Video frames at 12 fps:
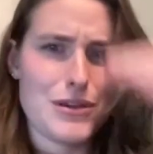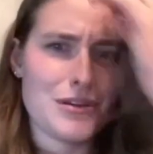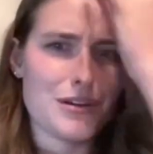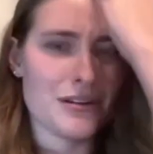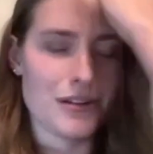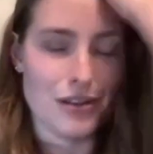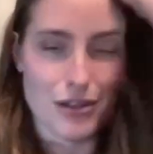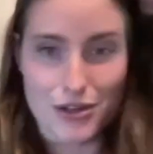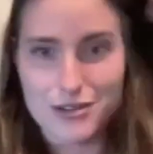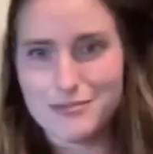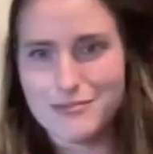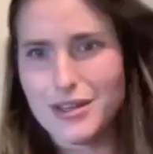either
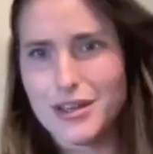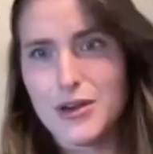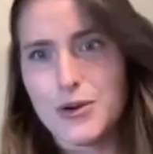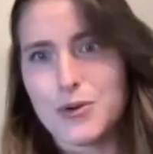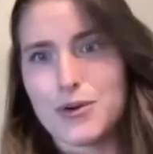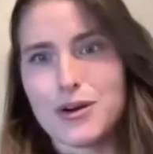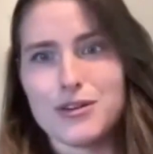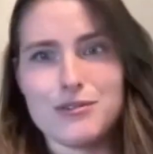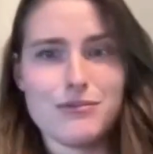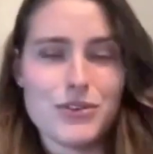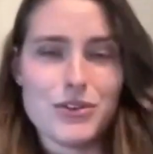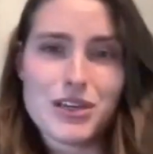learn or
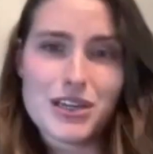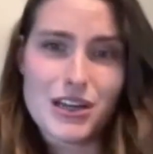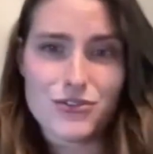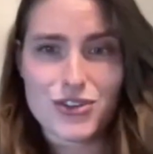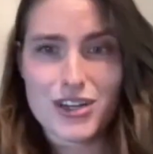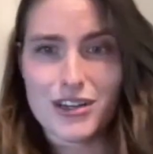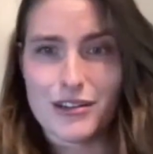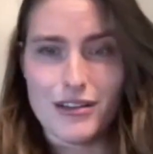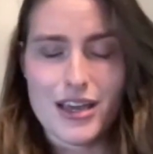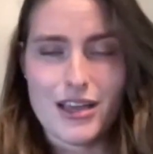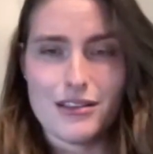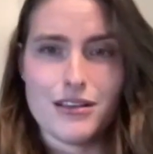you get off trail,
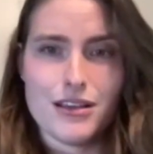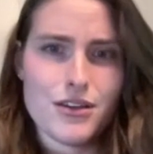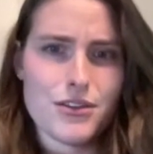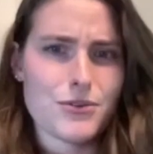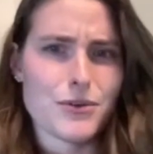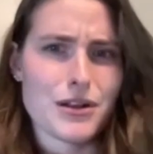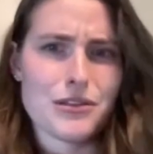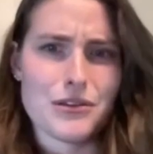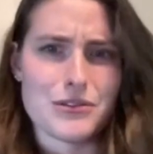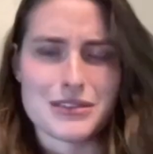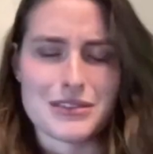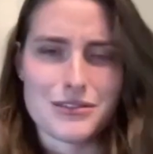and either one of
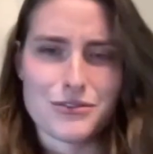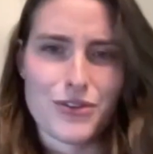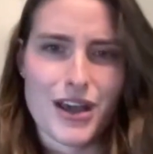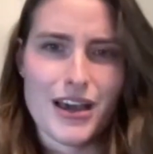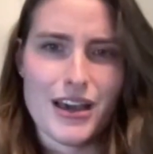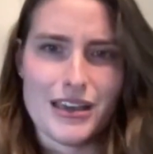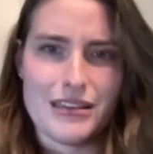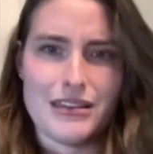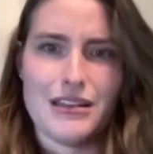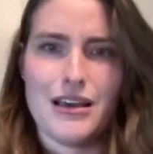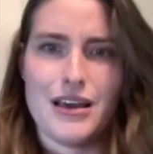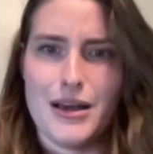those is
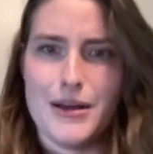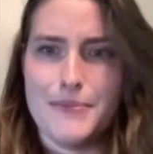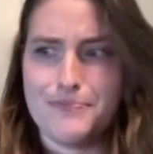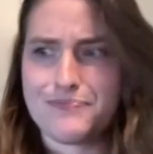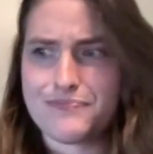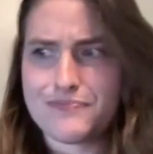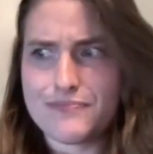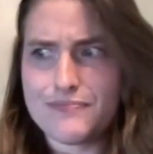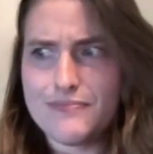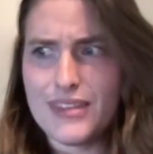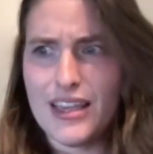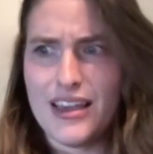fine.
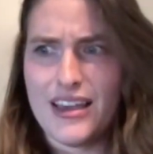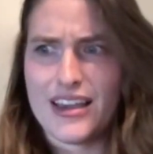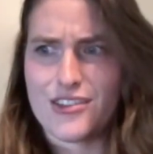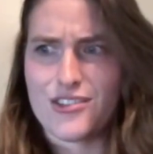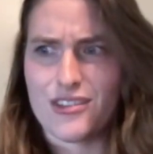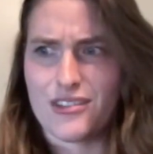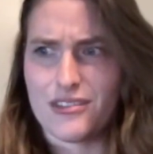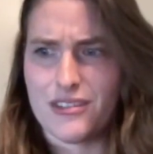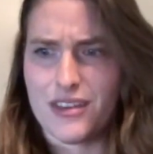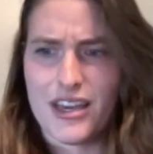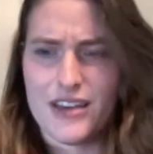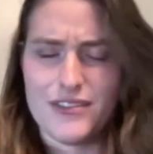I
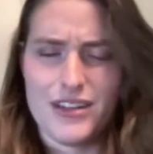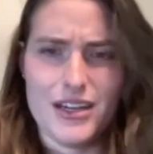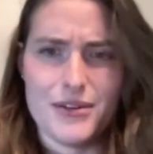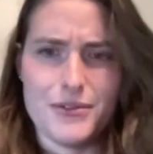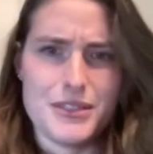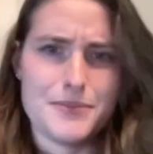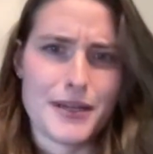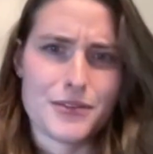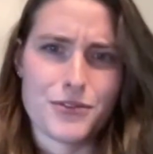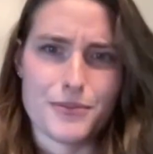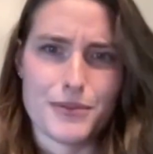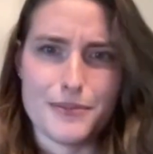have a lot of respect
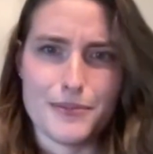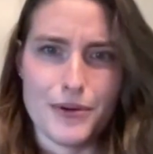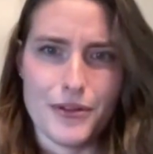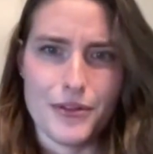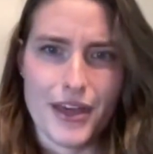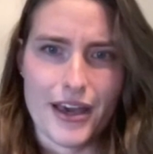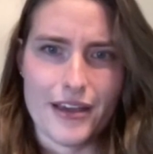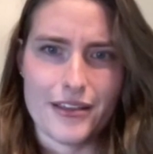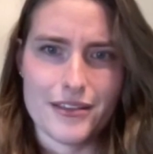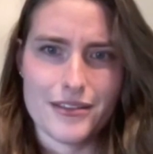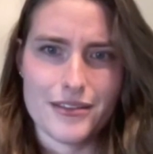for people that